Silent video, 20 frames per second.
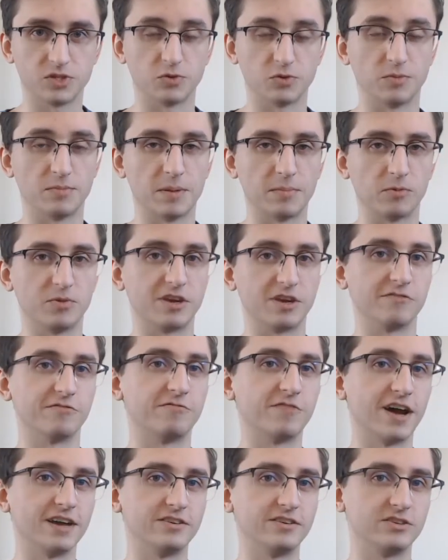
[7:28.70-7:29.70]
So remember, we can
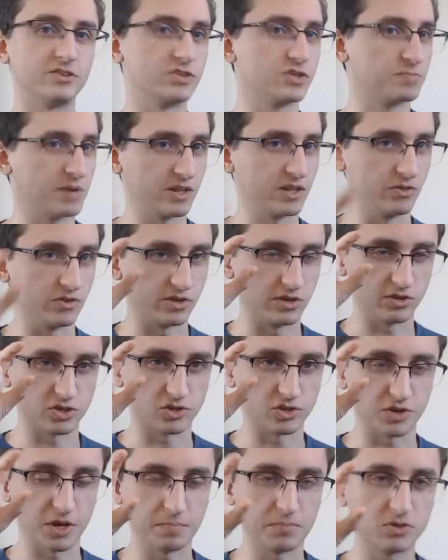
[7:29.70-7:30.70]
find it just by looking
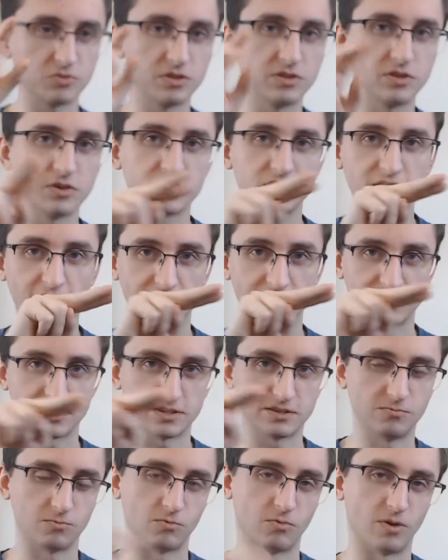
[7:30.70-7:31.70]
straight between those
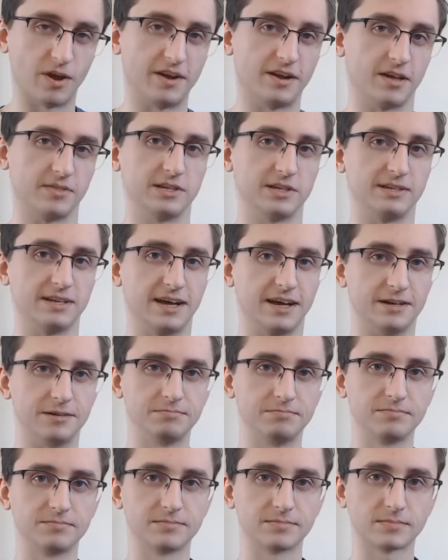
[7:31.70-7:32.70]
dots right on the line.